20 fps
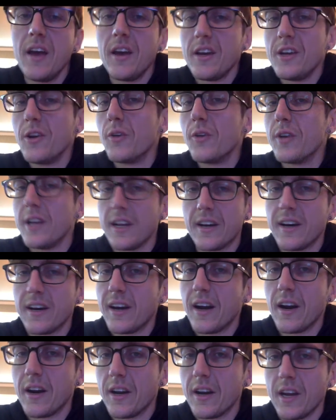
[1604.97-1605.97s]
You don't need to cut
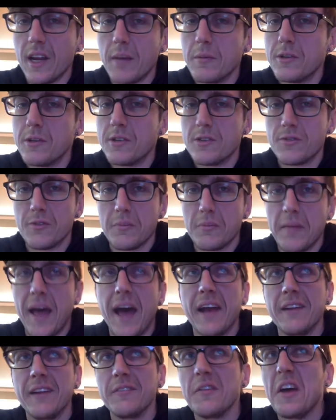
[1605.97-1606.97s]
out any images from
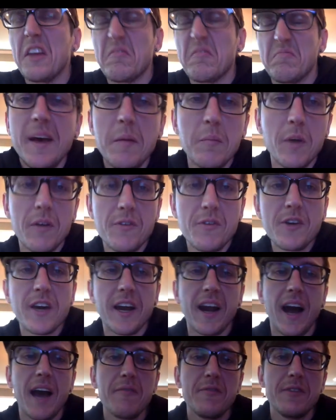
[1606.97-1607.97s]
that. But if you got
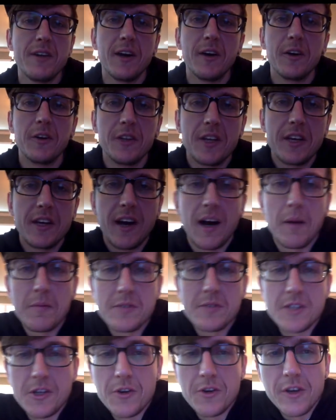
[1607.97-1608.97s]
high fidelity
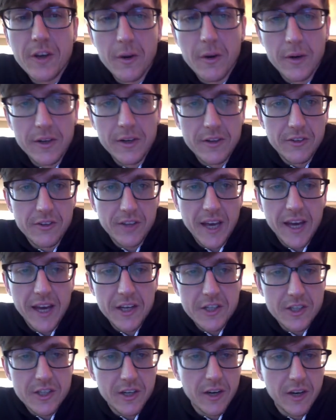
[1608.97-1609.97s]
comps, then you can go into
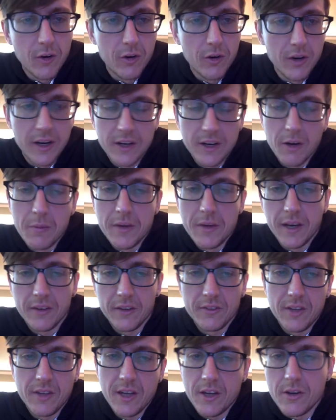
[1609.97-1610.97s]
Sketch or Adobe
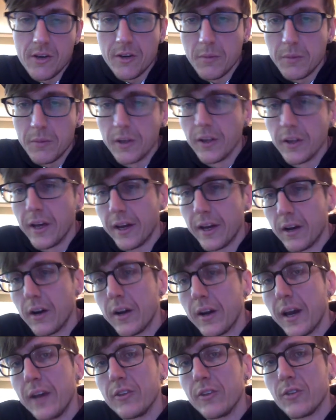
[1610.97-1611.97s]
XD and you can be like,
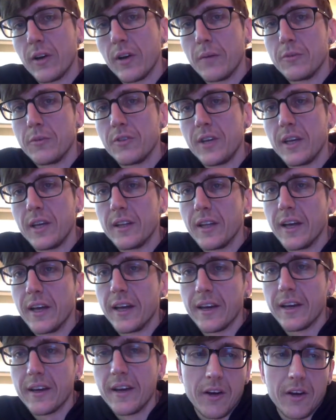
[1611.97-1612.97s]
okay, so I'm seeing
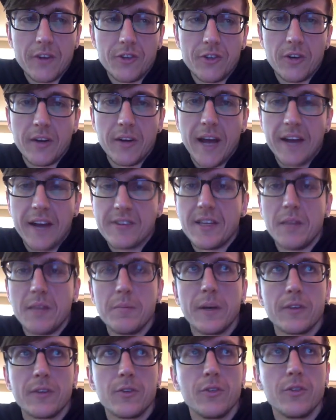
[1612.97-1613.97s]
like 10
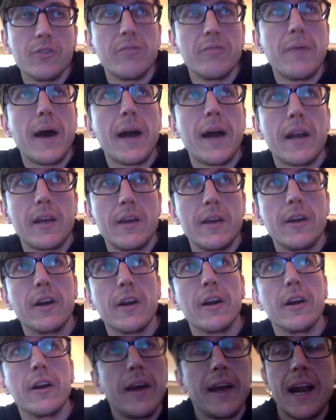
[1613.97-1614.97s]
pixels of padding
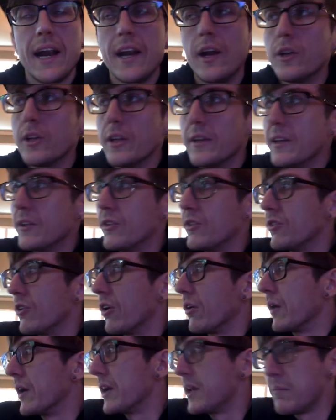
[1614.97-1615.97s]
here, and I know that this is
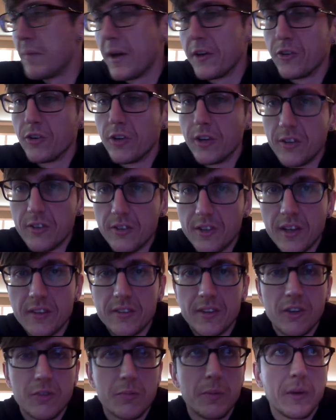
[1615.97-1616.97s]
already measured in
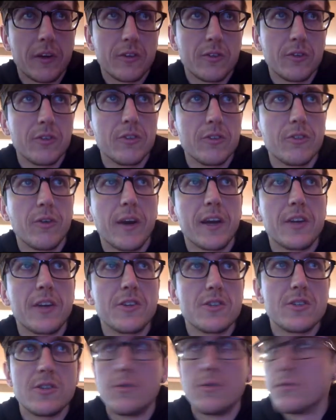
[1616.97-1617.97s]
CSS pixels, so I can
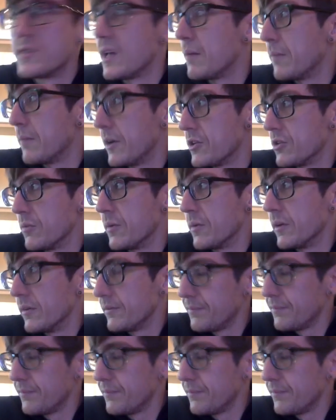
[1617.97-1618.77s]
just use that measurement.